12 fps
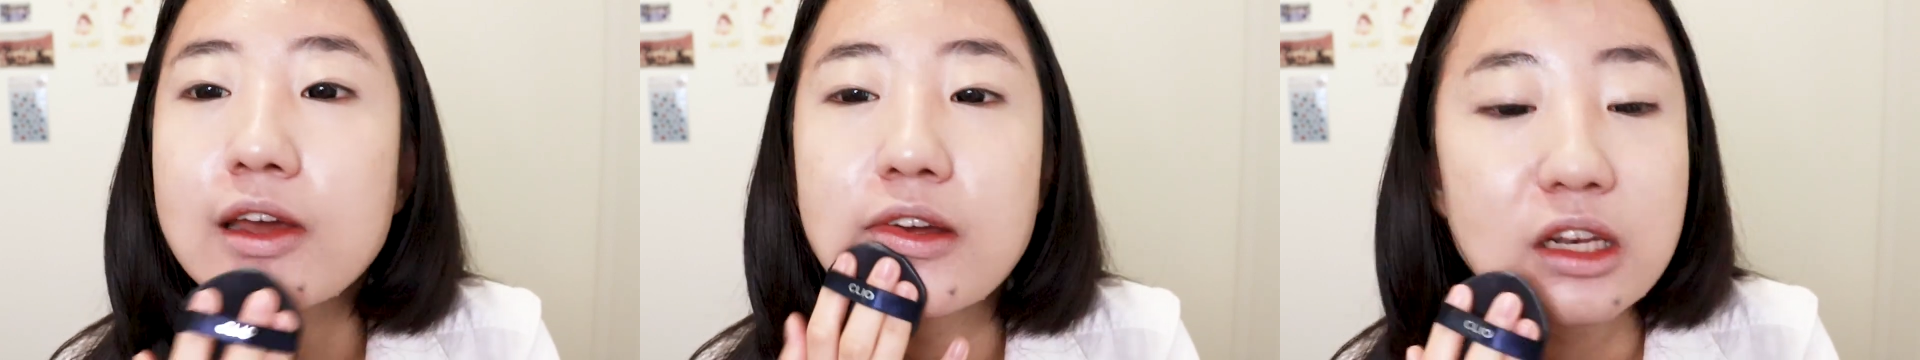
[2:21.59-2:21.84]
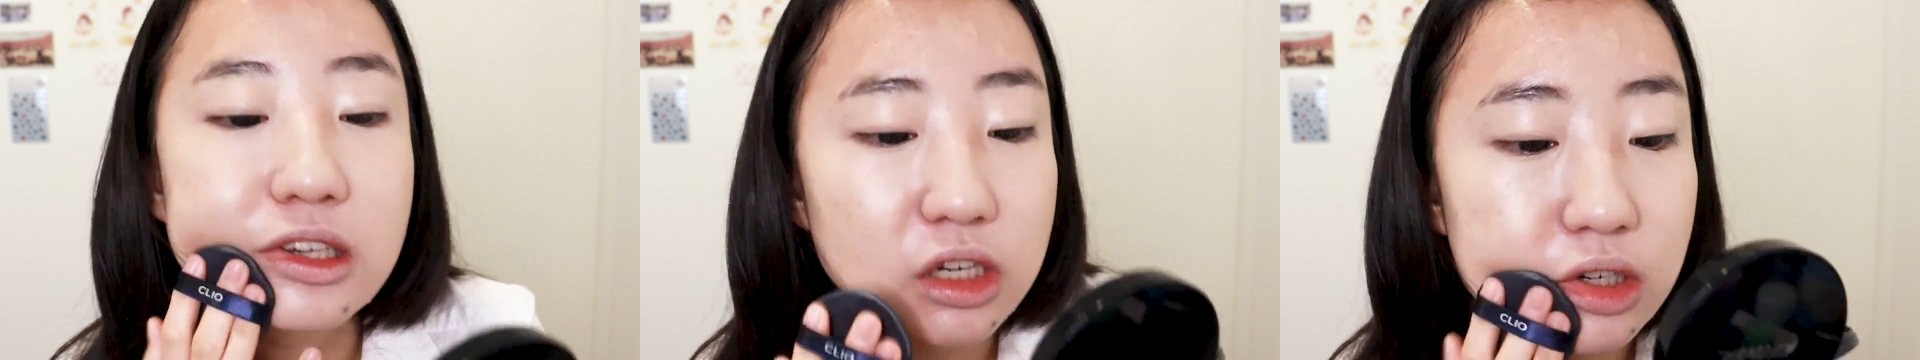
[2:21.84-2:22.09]

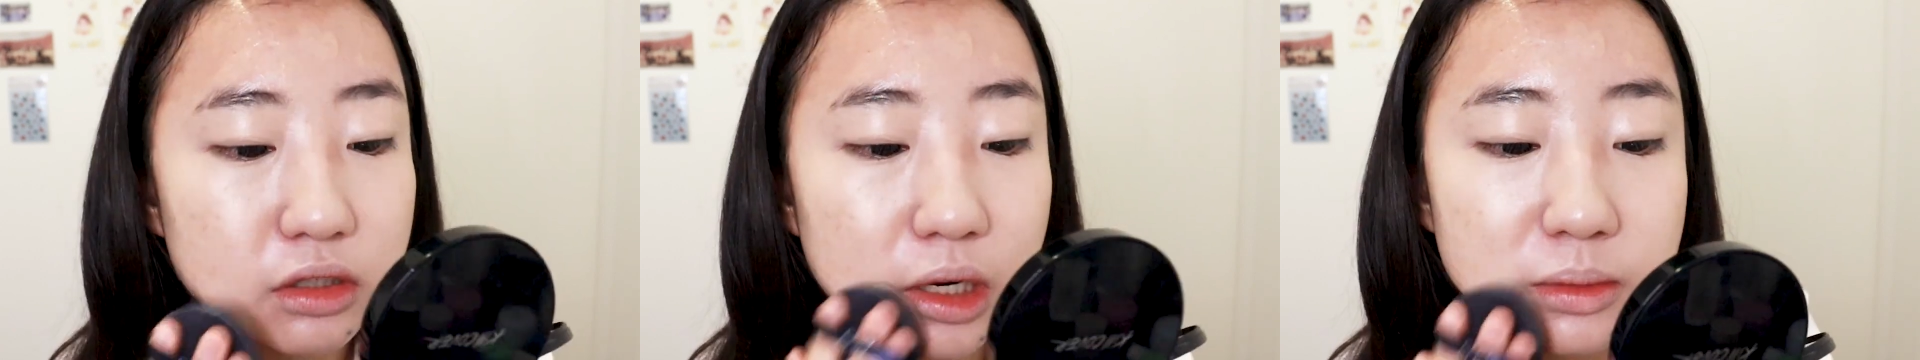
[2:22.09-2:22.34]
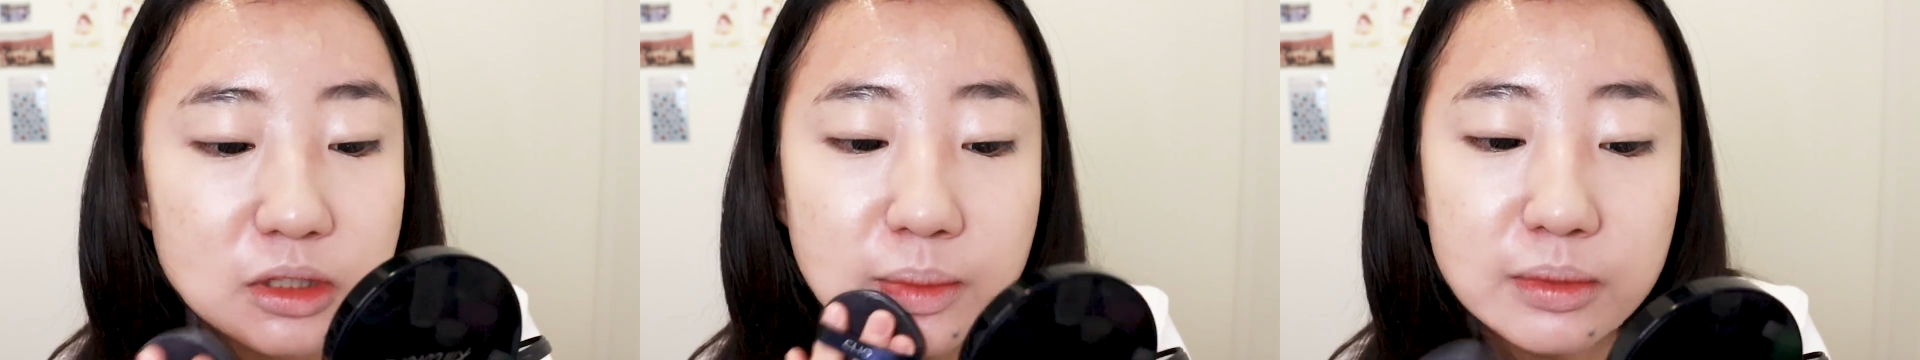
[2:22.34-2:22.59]
a
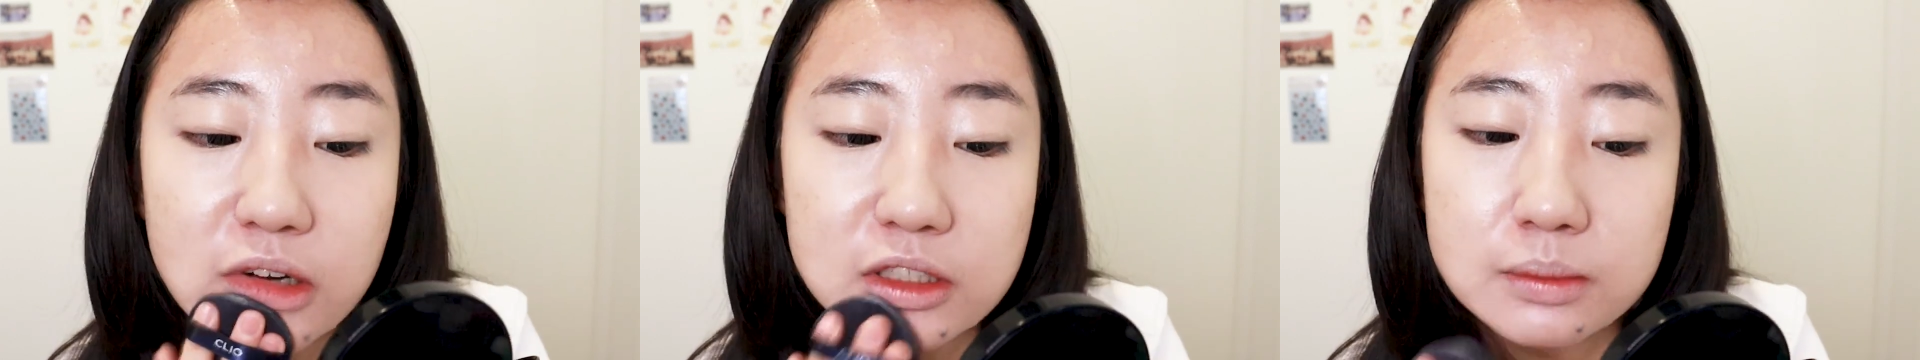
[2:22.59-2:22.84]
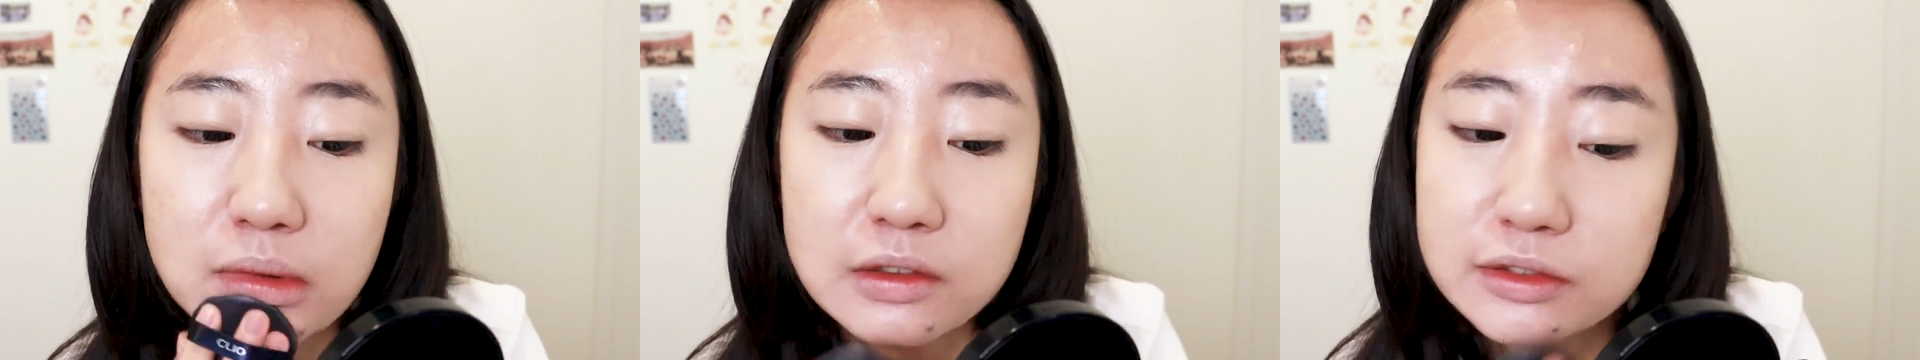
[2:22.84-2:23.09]
teardrop shaped
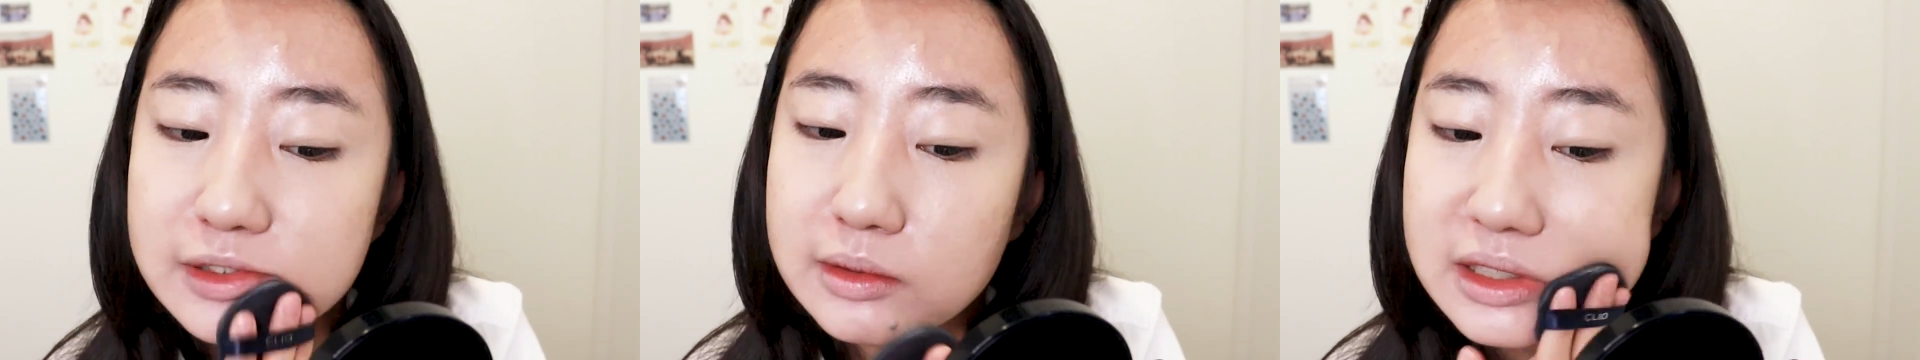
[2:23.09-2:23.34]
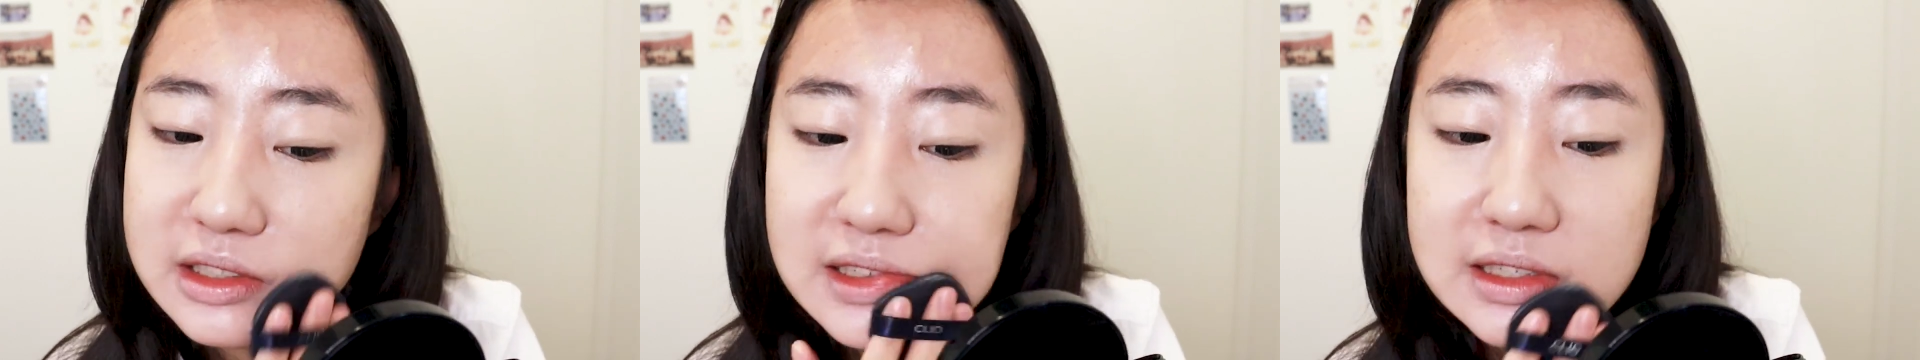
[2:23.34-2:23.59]
cushion puff,
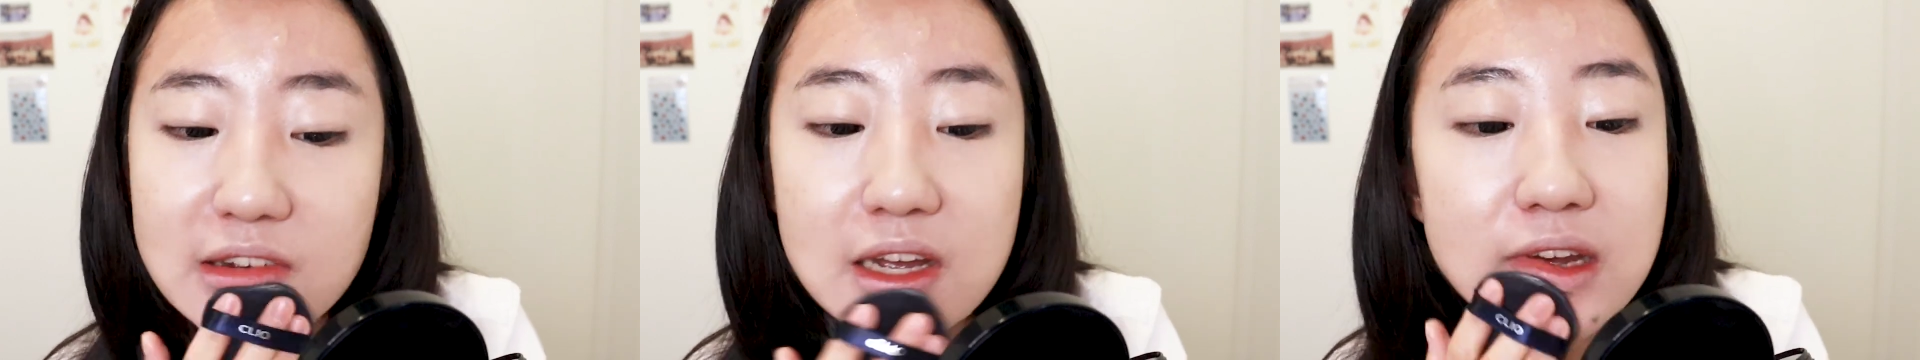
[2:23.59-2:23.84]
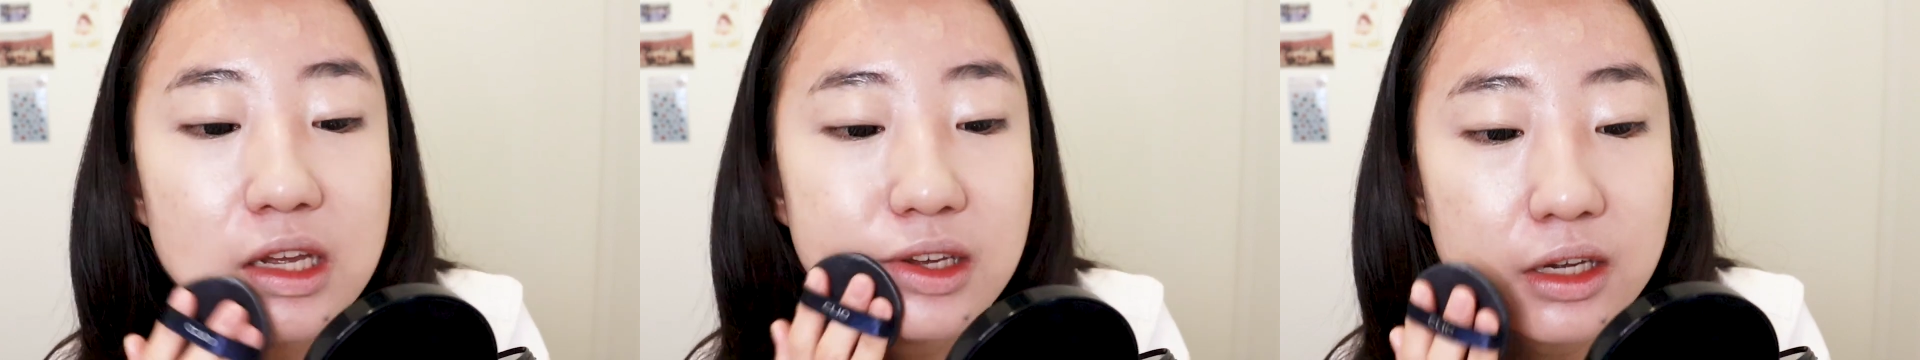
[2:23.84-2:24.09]
which is
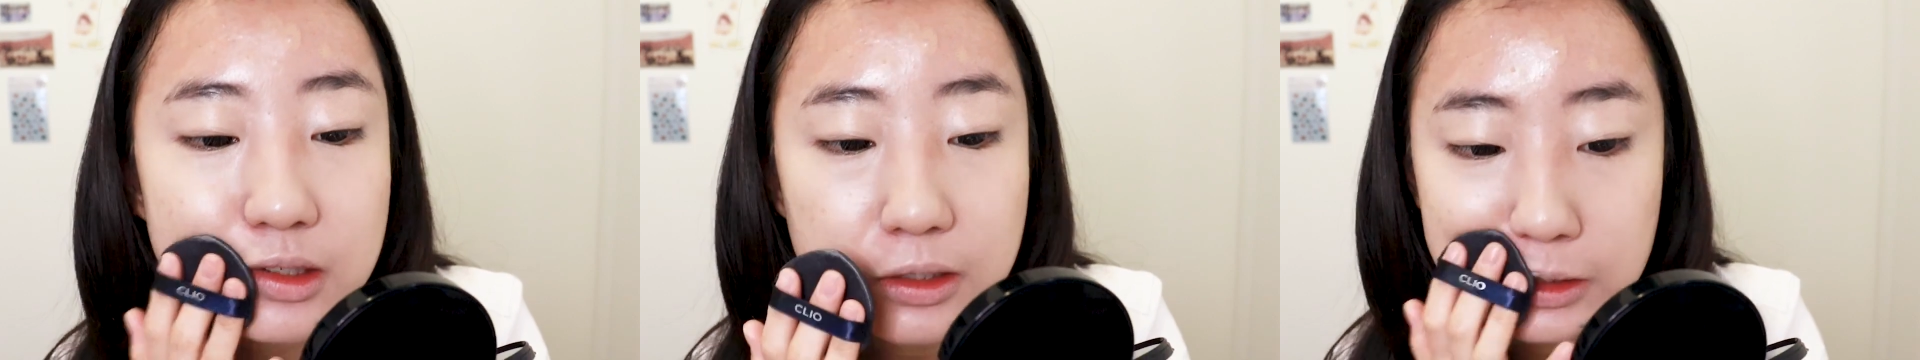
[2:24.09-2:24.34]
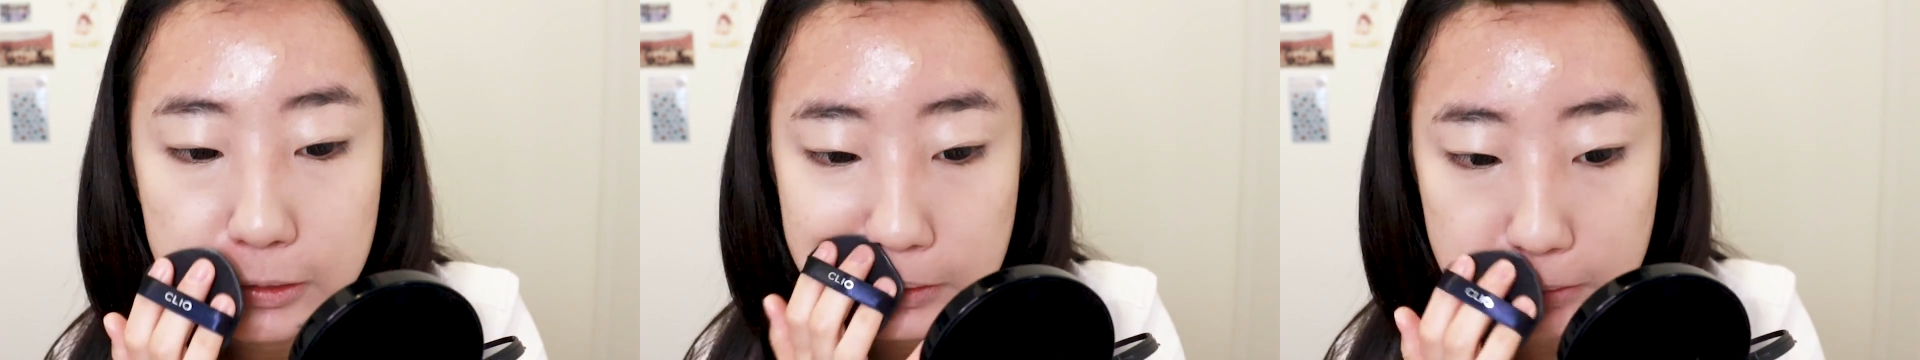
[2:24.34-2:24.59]

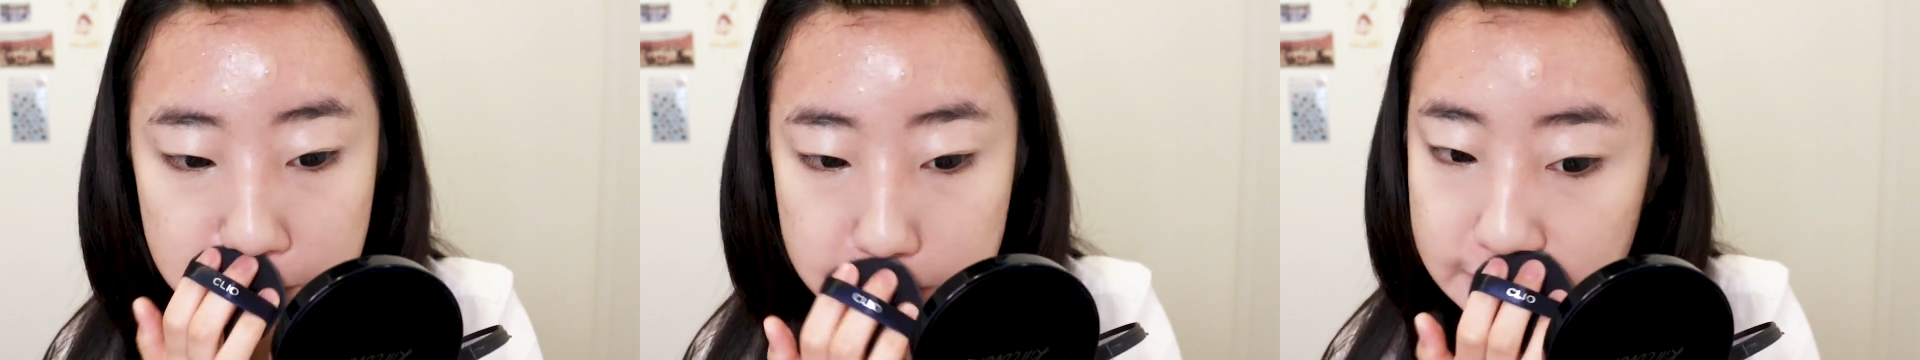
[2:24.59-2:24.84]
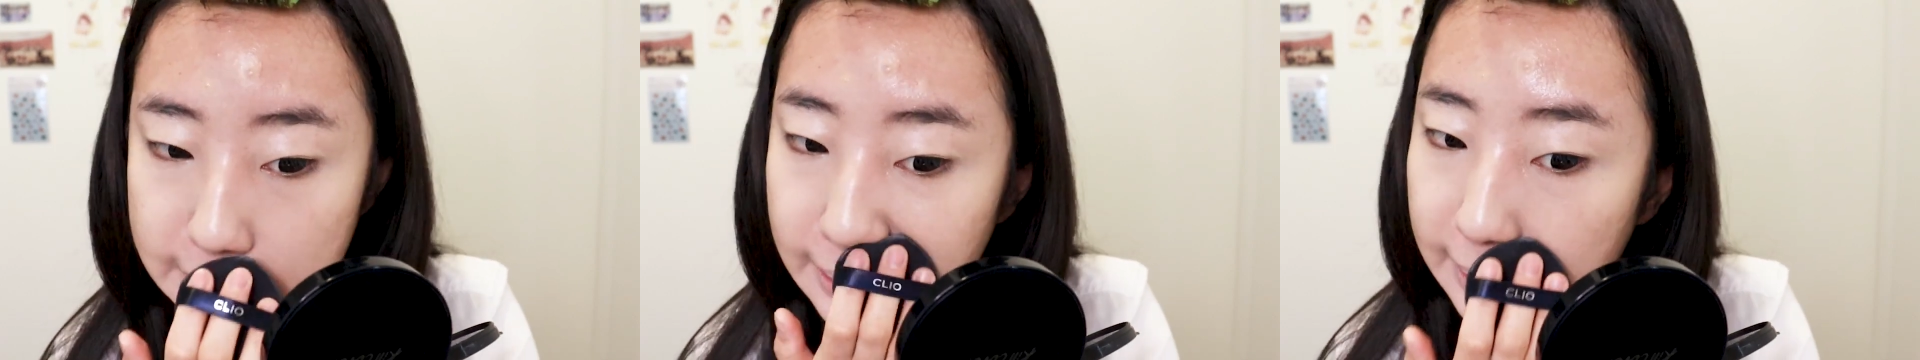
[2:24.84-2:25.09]
easier to use